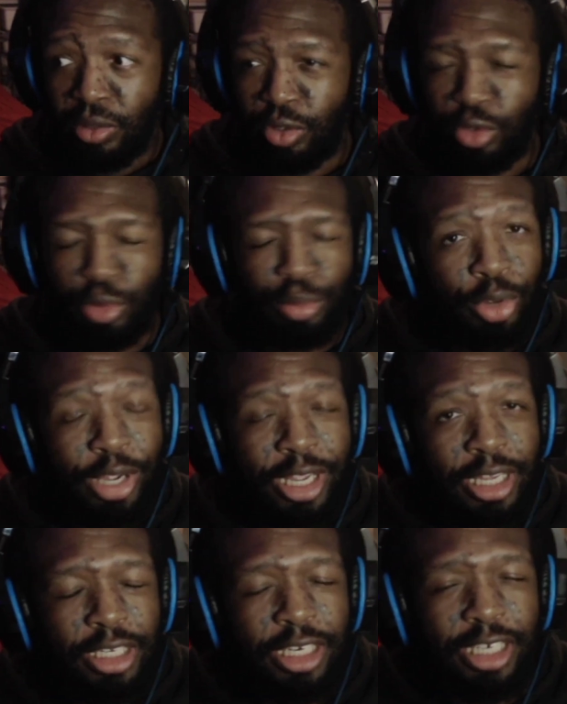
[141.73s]
Oh boy.
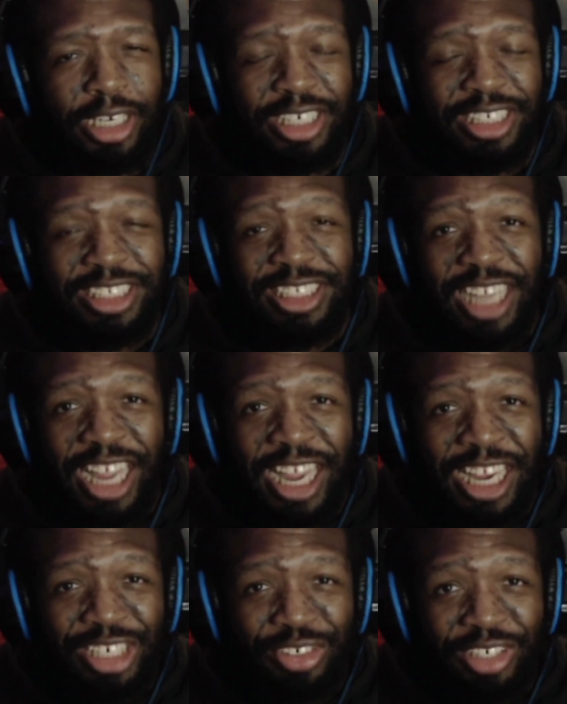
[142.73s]

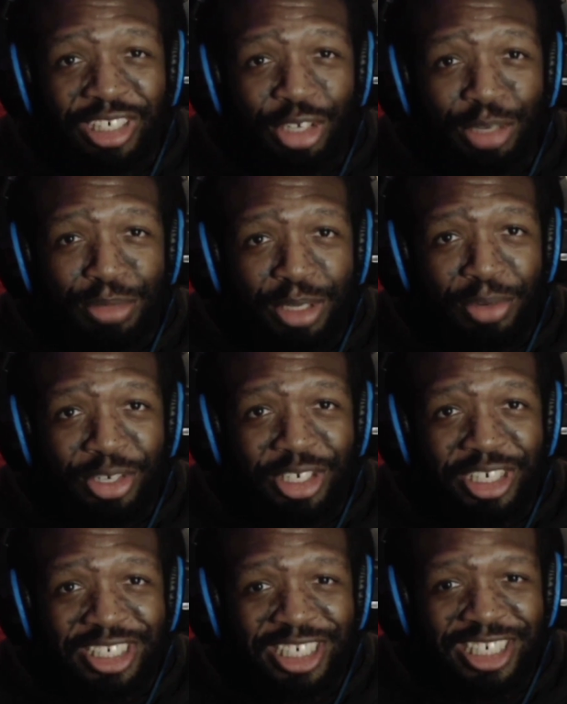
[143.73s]
Age really creeps up on you,
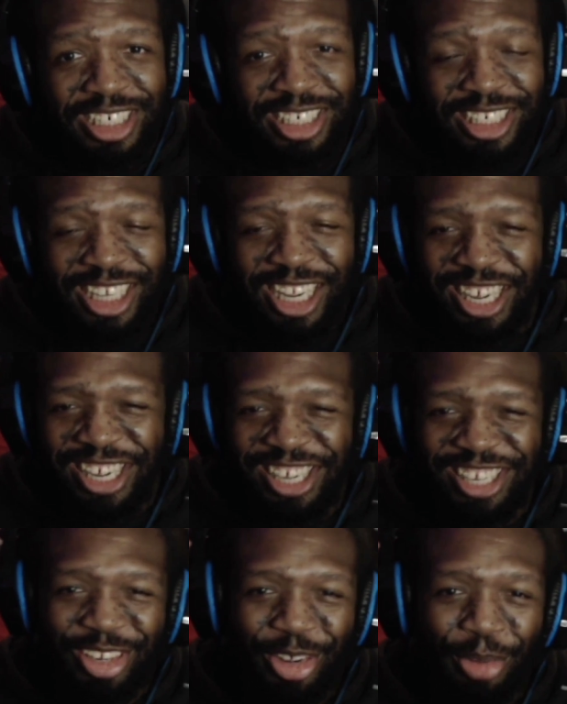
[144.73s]
doesn't it?
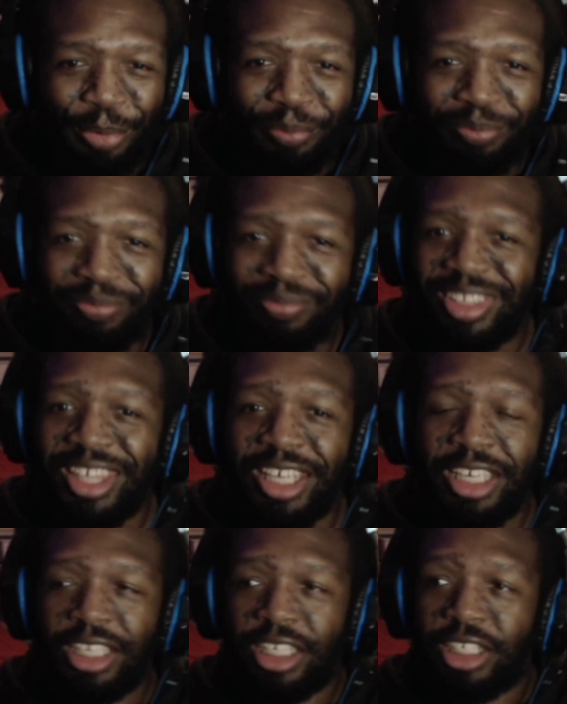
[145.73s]
um,
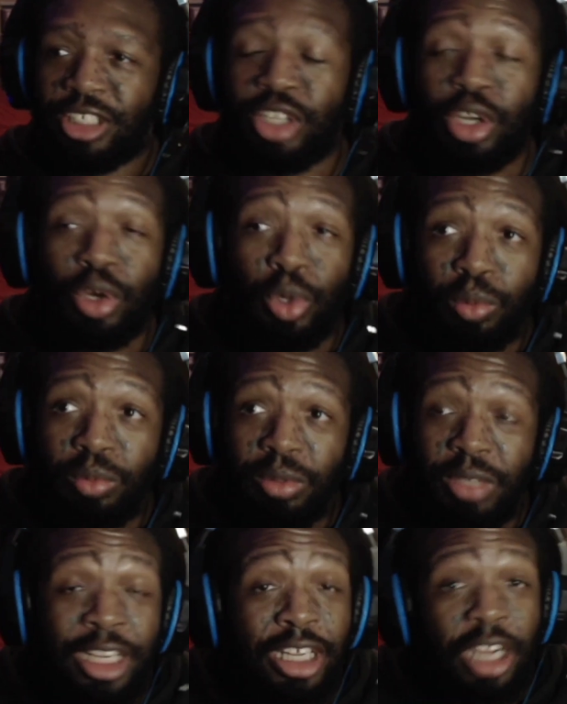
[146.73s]
so,
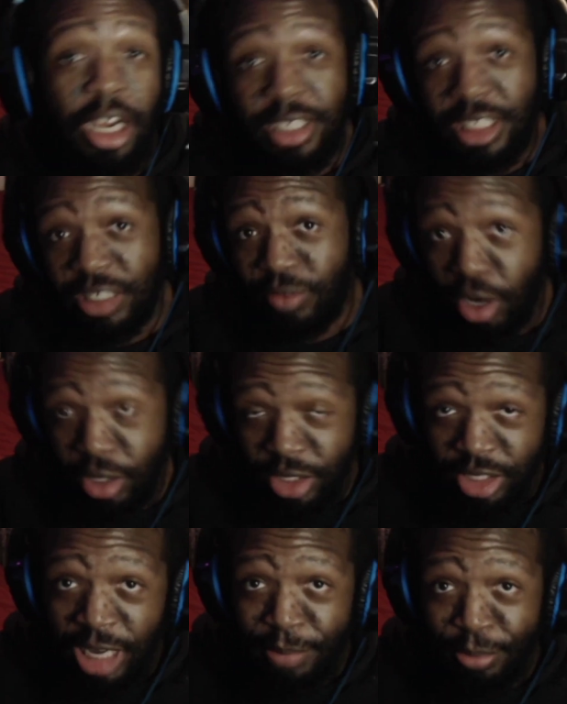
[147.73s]
in the context of
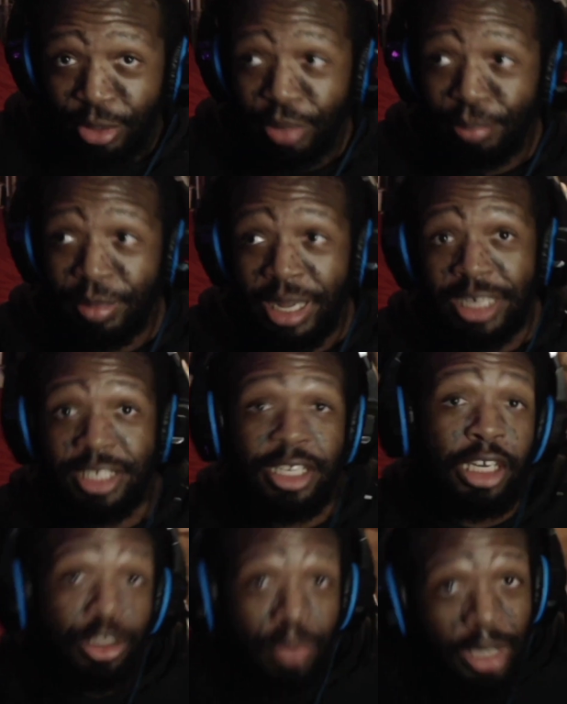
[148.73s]
Heartstopper, my
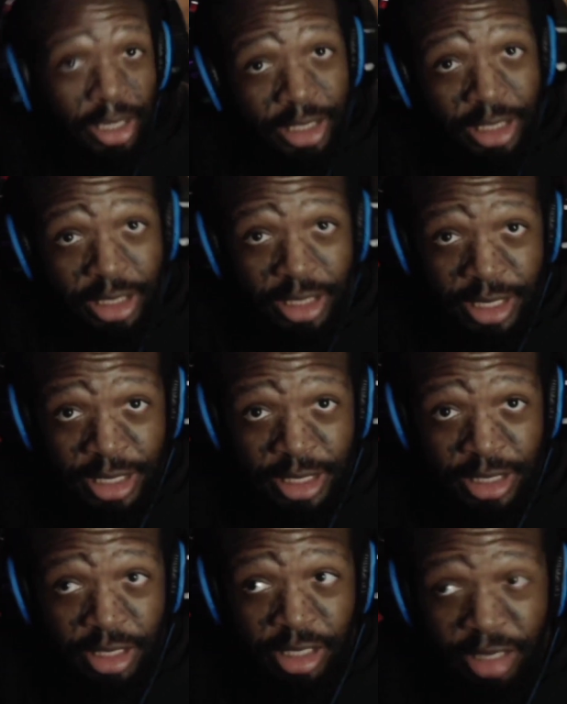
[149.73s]
sexuality
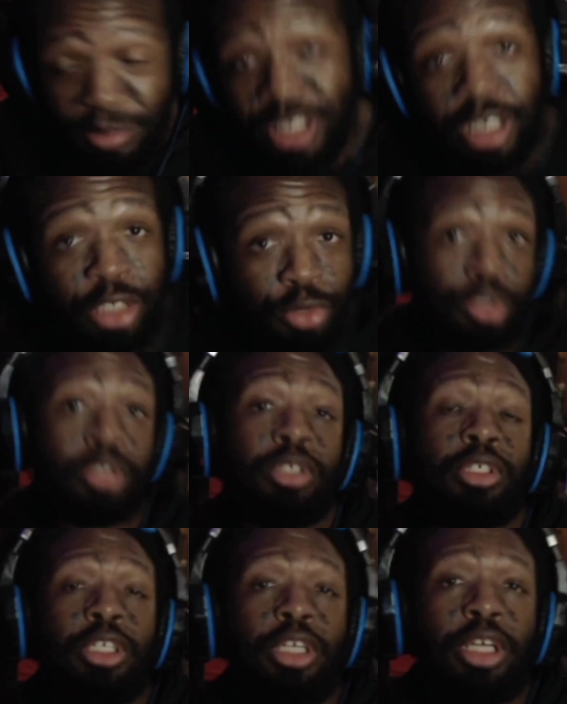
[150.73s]
is demisexual.
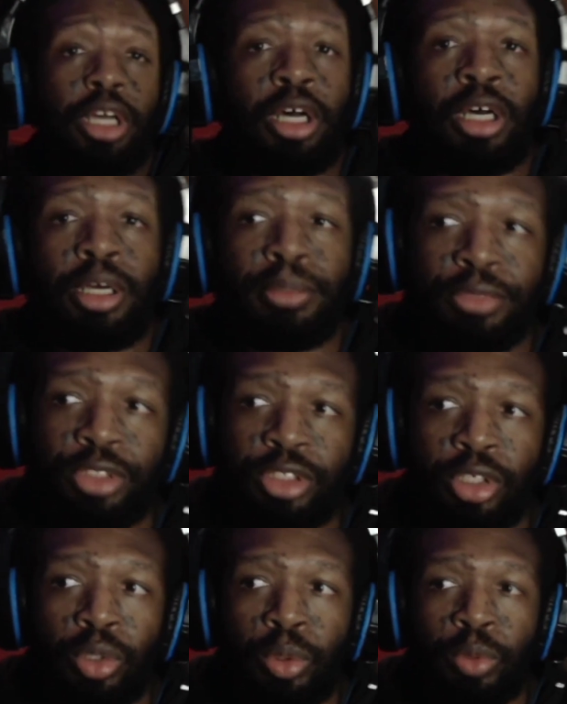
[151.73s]
Um,
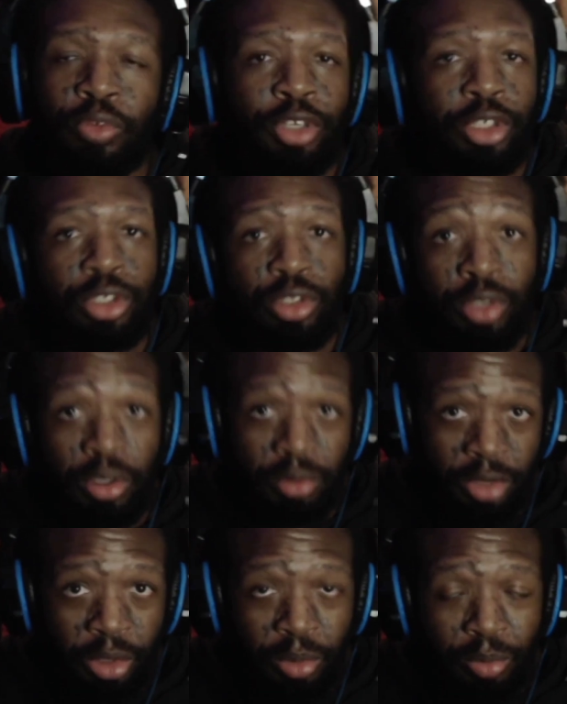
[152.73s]
so, for those who don't
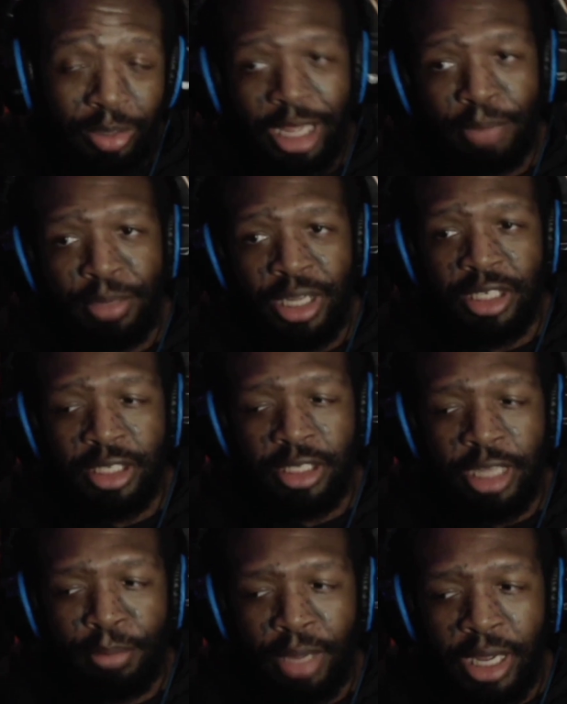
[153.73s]
know, what that means is
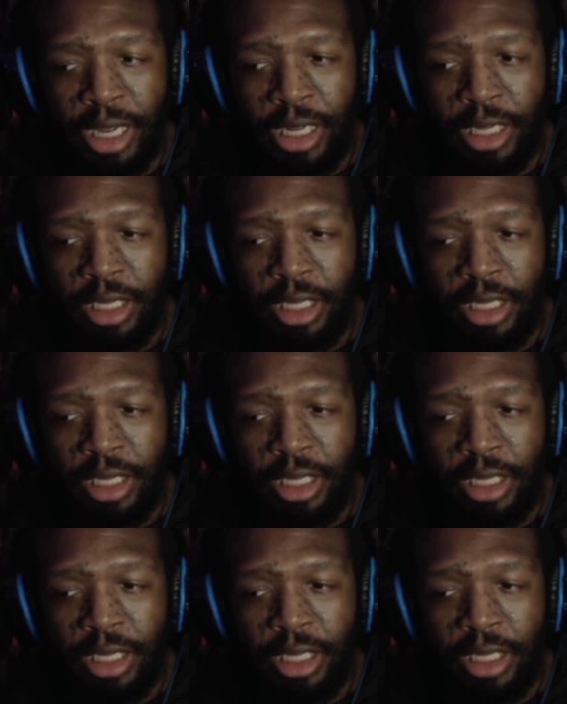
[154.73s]
that my,